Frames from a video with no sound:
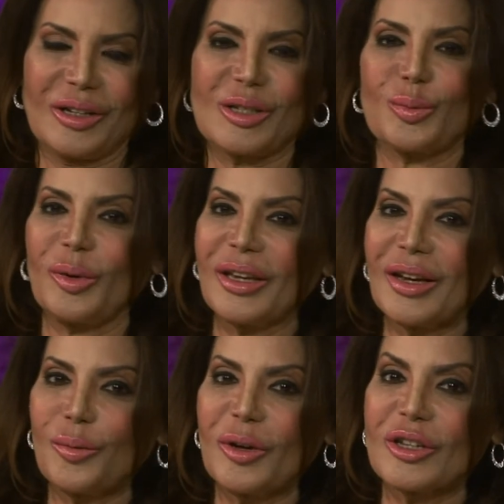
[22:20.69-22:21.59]
Speaking
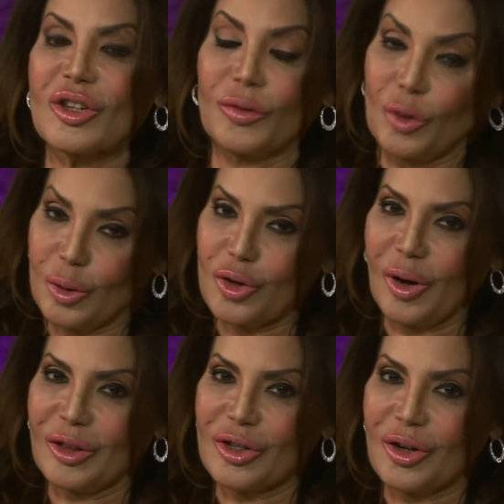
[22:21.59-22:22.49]
of which, if you
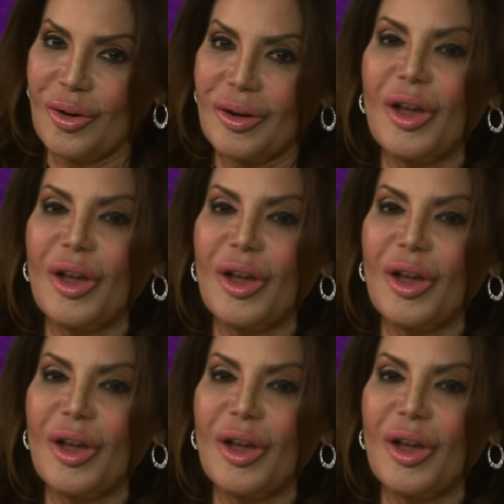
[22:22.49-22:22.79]
enjoyed the show,